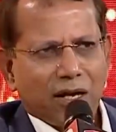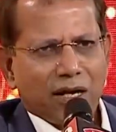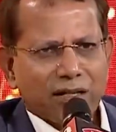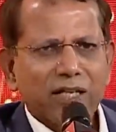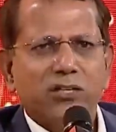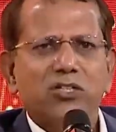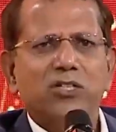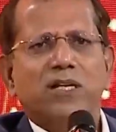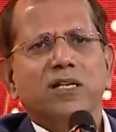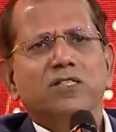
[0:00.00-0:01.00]
I think
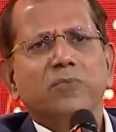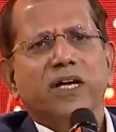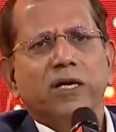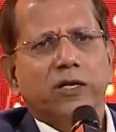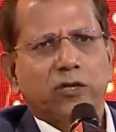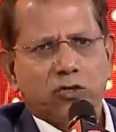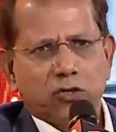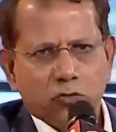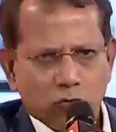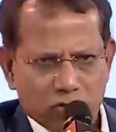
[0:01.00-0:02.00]
digital is making a
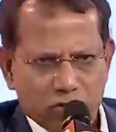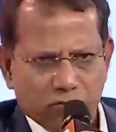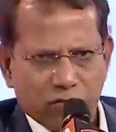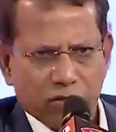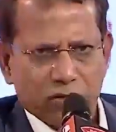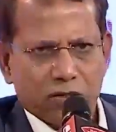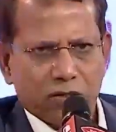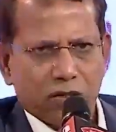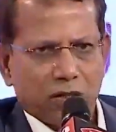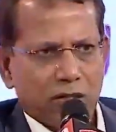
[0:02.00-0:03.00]
huge difference.
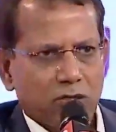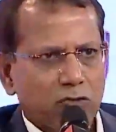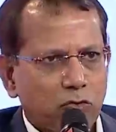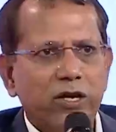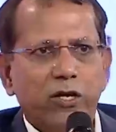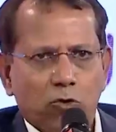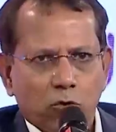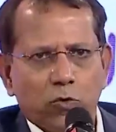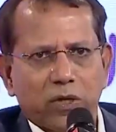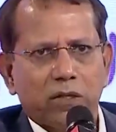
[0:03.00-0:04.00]
During
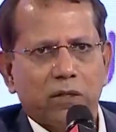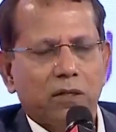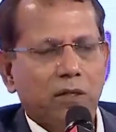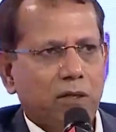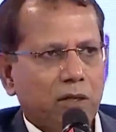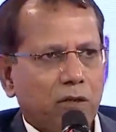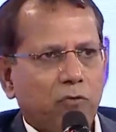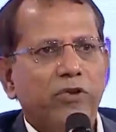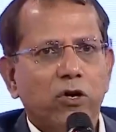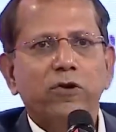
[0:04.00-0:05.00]
COVID,
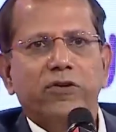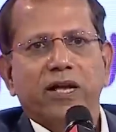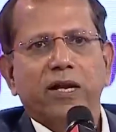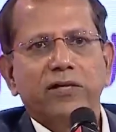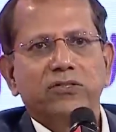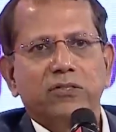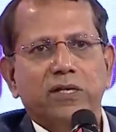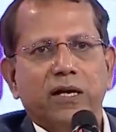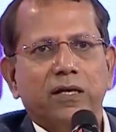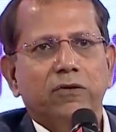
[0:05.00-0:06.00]
we all realized
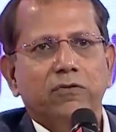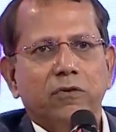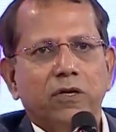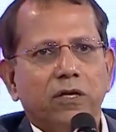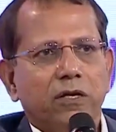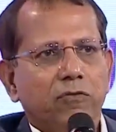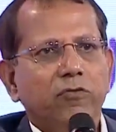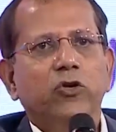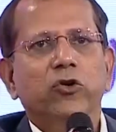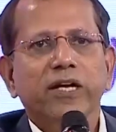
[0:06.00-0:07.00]
that we
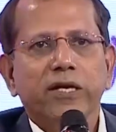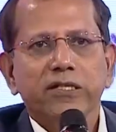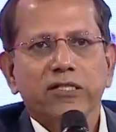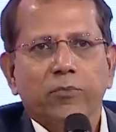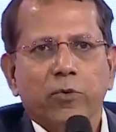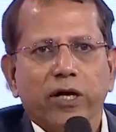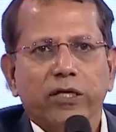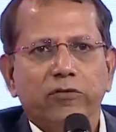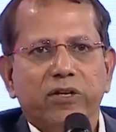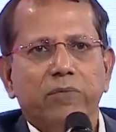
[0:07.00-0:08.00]
could increase our
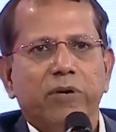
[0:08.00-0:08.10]
productivity by